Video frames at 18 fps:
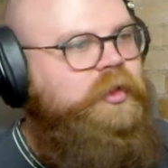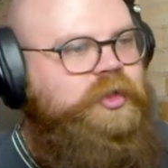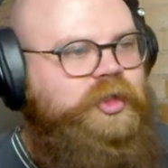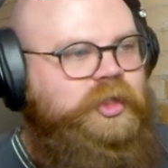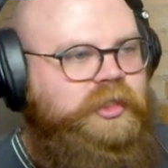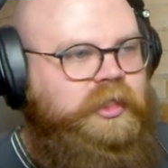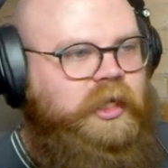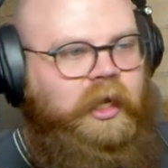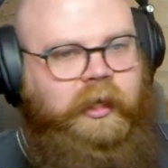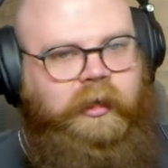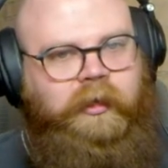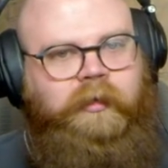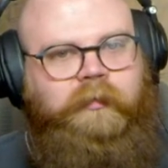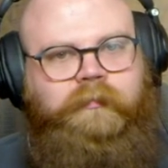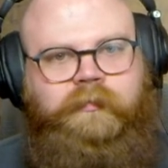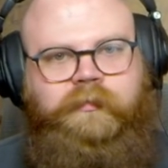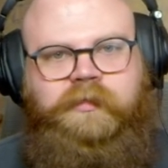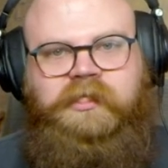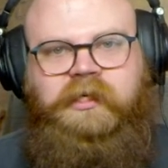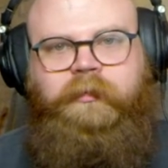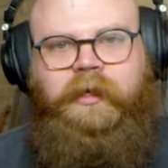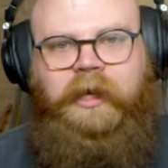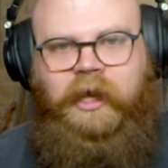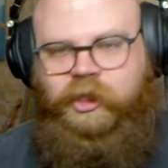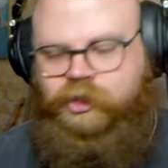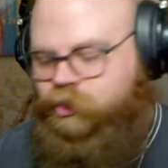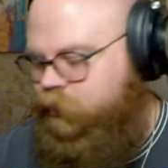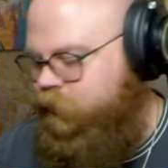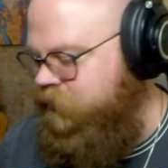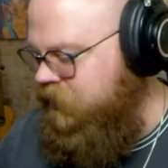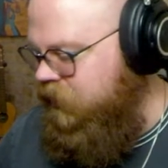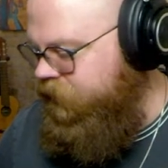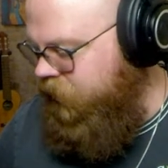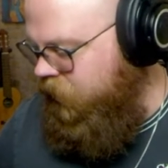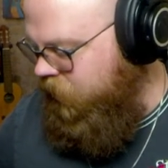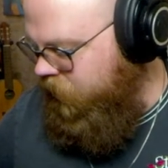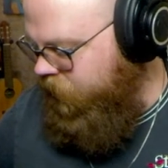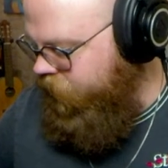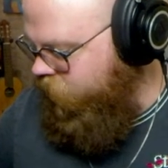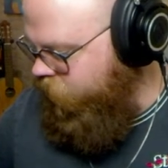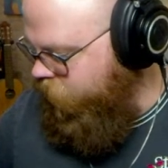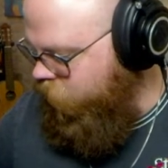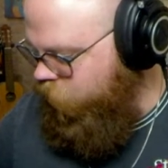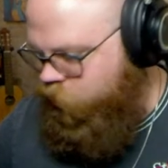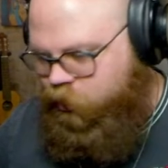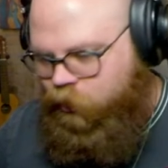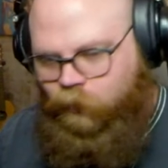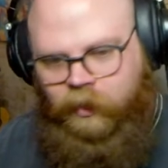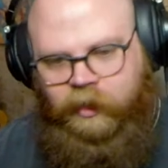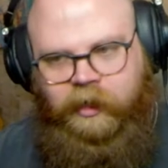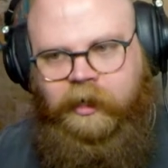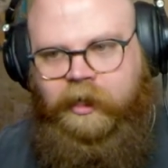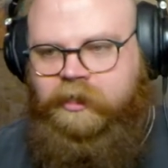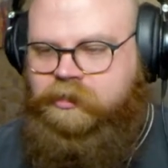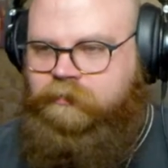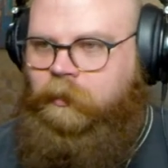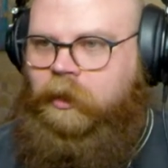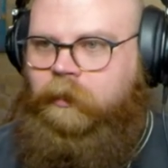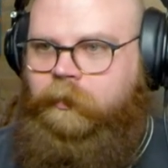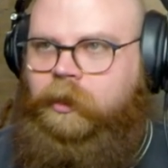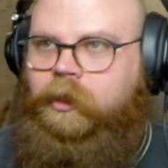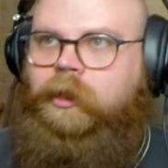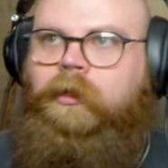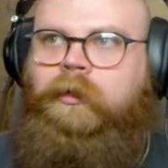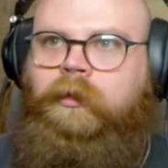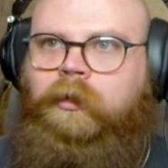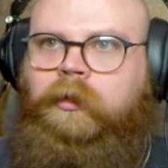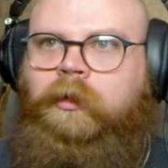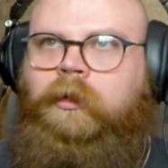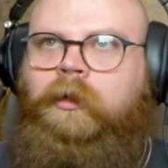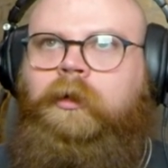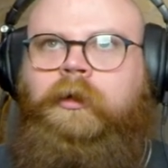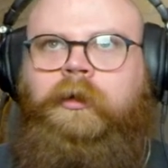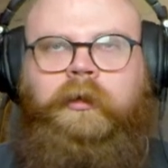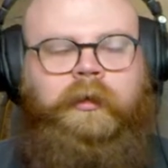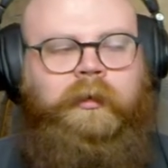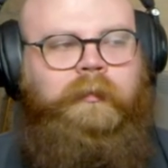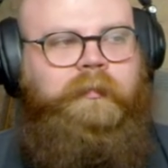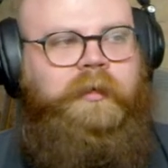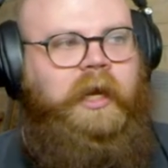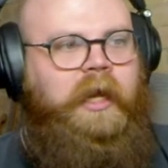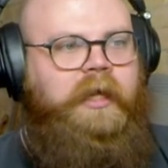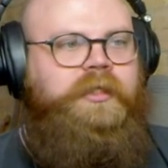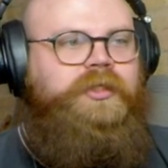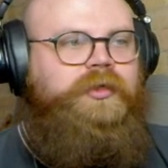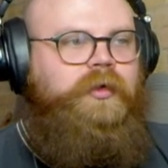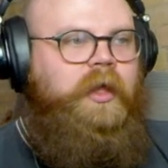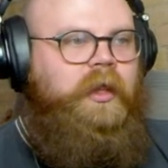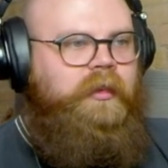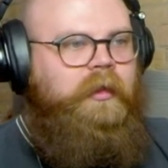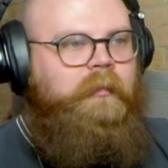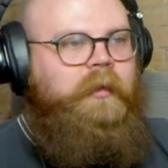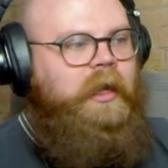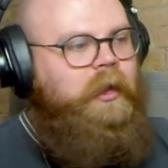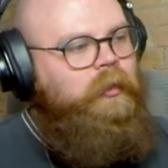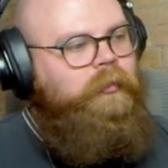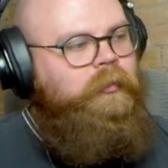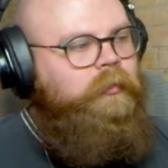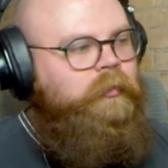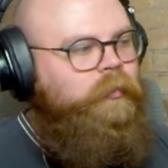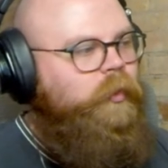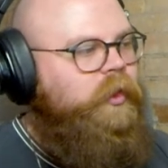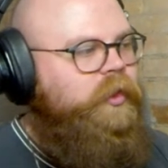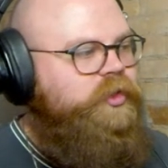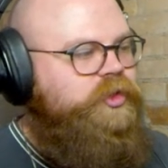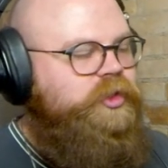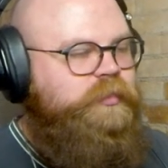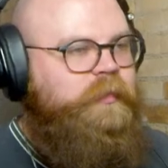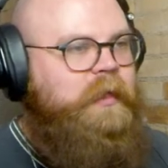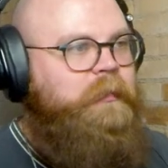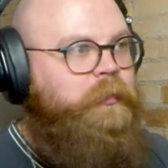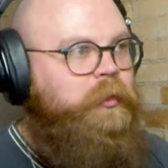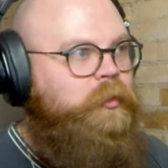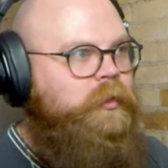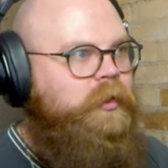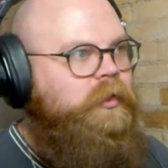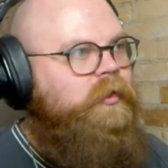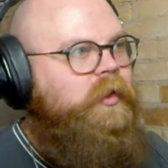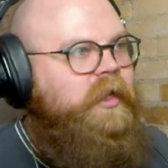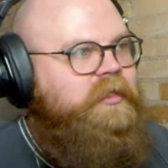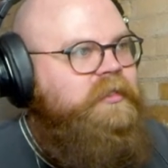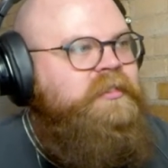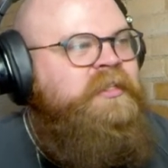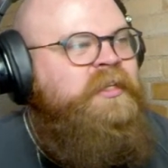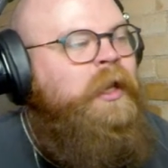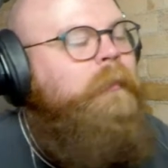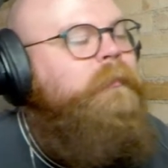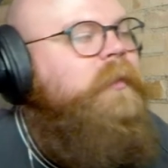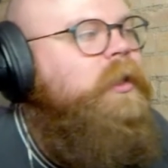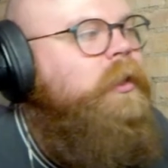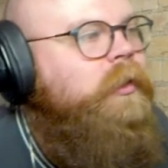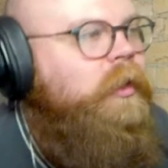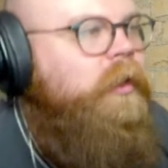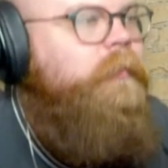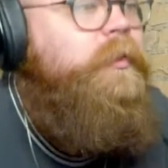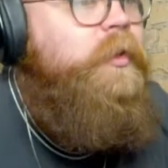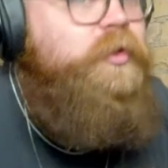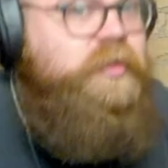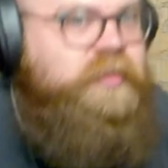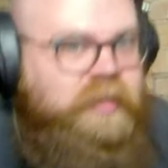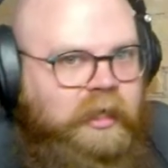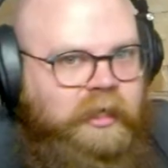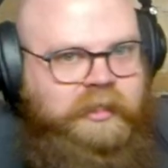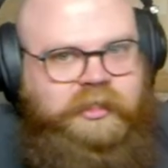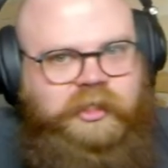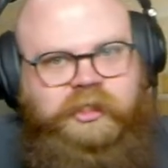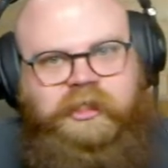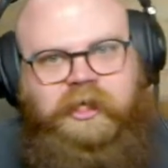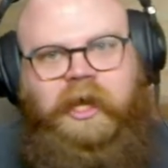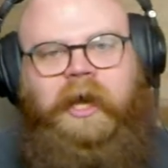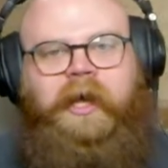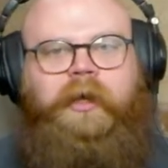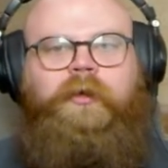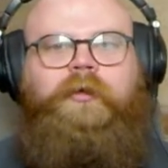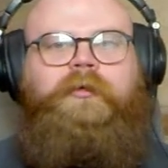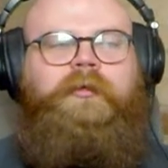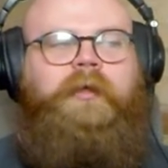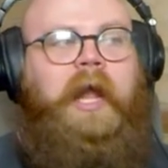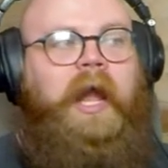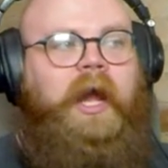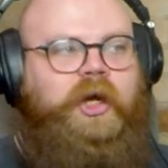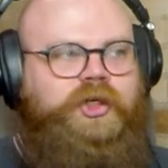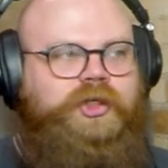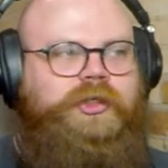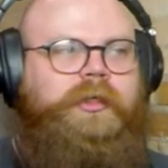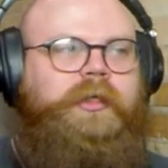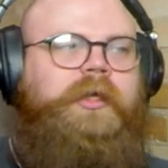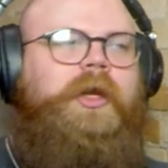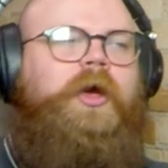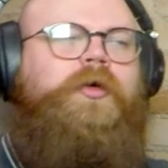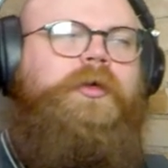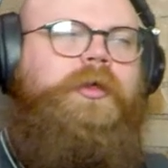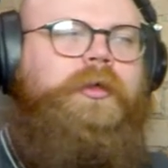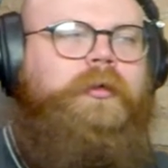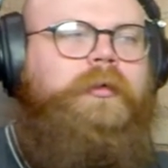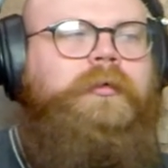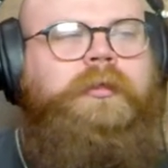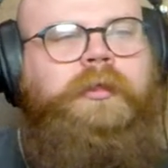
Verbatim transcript: just a someone actually was having a conversation and wanted to ask my opinion. But I do get them now, where it's just people will like DM me and post, and it's just like I don't actually know you.